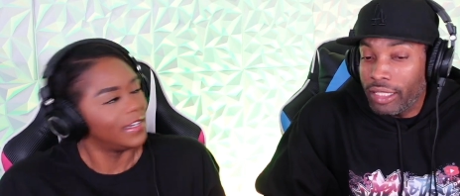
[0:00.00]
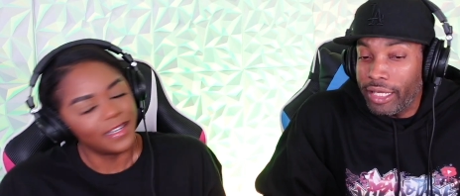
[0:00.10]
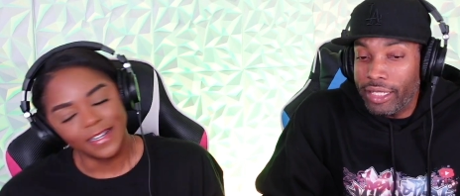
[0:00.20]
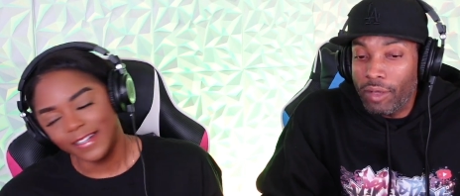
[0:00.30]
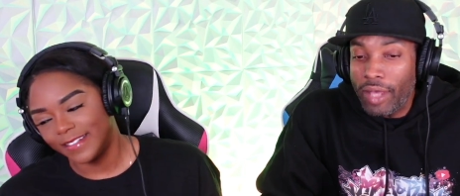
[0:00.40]

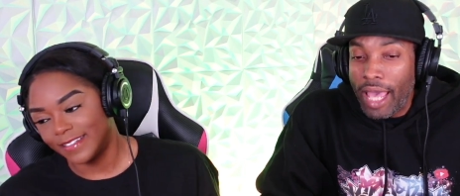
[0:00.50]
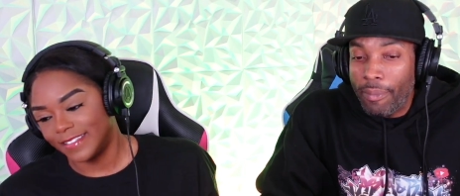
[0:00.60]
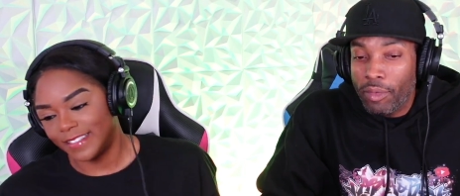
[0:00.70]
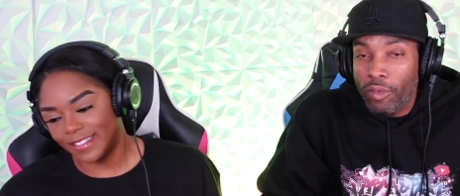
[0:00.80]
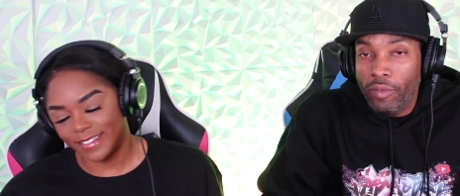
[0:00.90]
Speaker 1: that that would
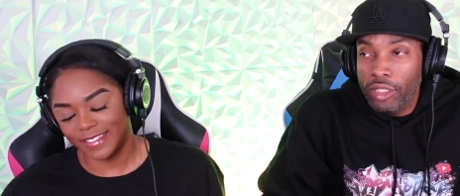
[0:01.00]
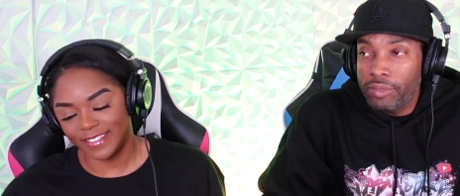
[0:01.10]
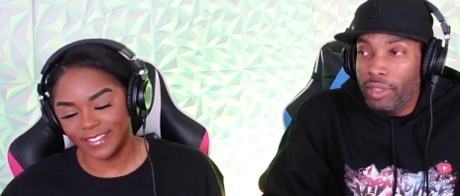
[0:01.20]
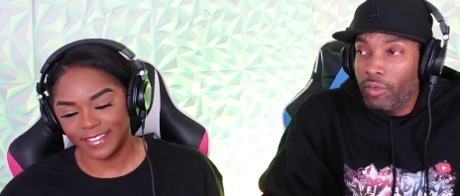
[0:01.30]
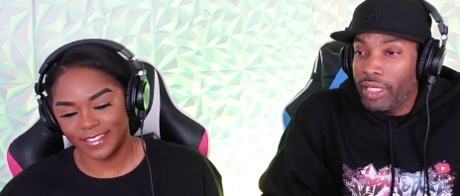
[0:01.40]
happen with Will
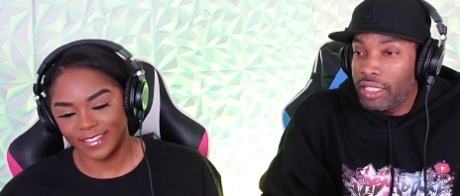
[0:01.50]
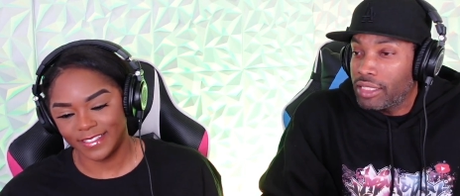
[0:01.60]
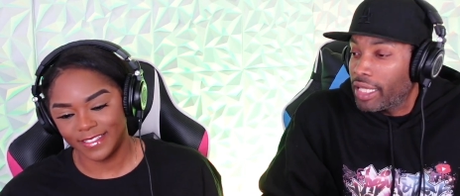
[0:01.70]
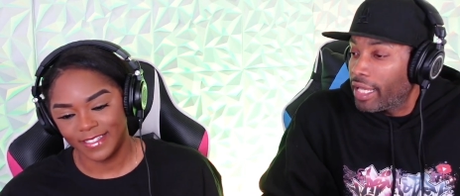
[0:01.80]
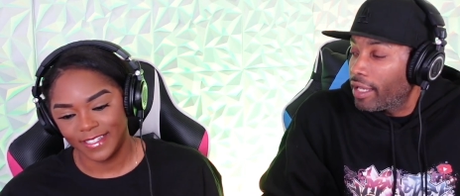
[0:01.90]
Smith. What he
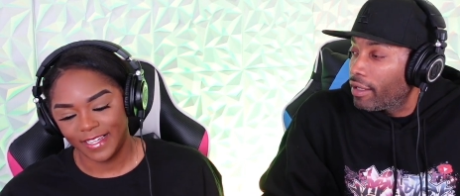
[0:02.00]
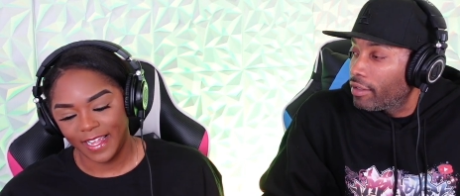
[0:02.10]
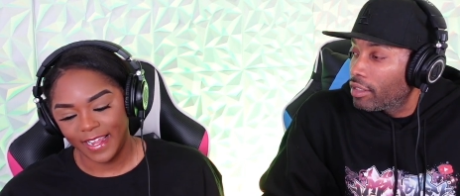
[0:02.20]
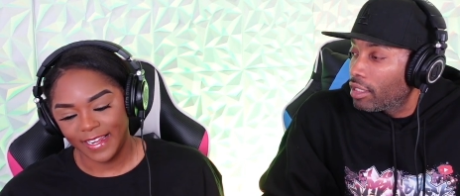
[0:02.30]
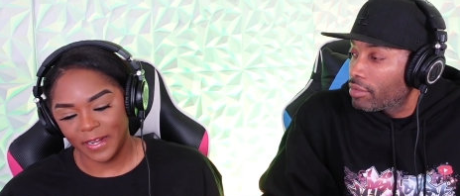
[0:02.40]
said,
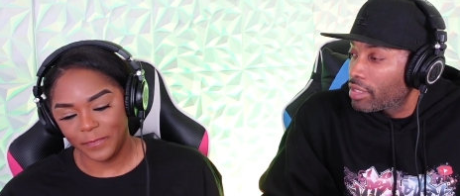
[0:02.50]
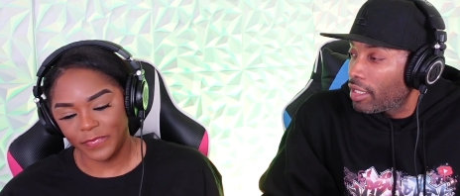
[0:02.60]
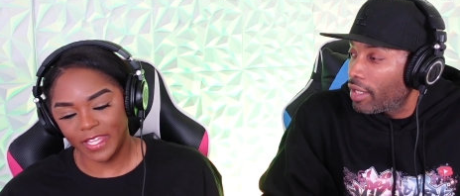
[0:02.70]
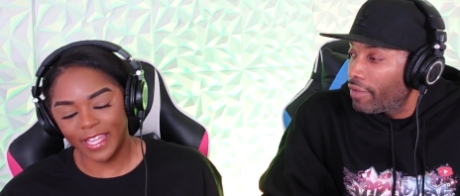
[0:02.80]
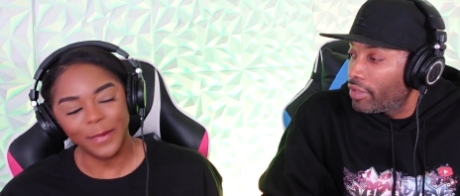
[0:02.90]
you know what I'm saying? I yeah,